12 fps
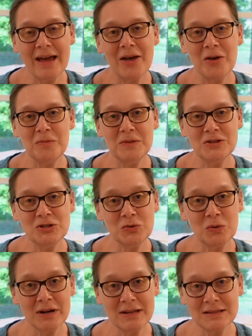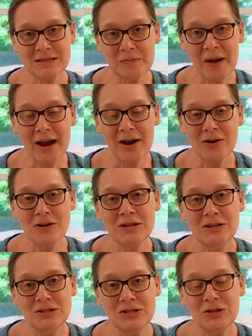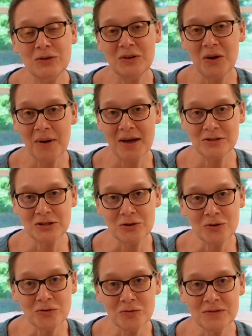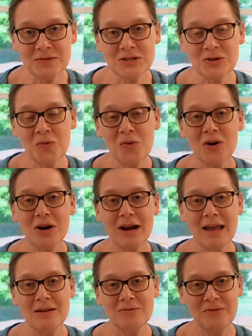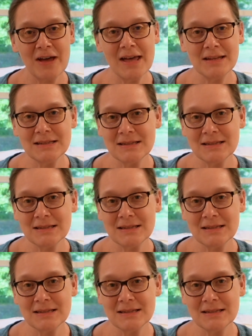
I hope that you were inspired to go out to your thrift store and find